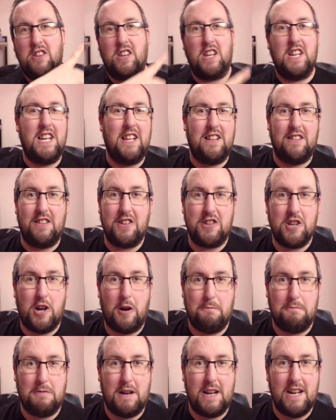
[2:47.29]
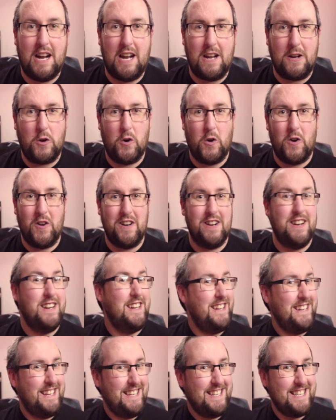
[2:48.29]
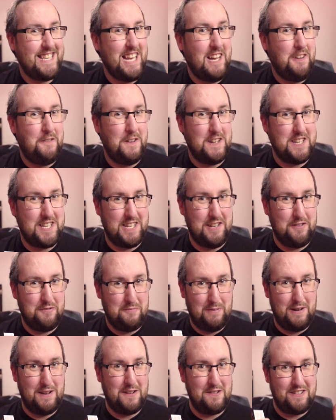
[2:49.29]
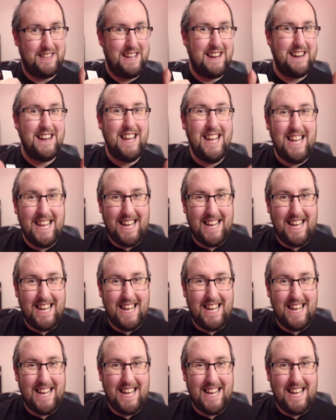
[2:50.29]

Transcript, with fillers: you can hit in the top right hand corner. Selfless little plug there.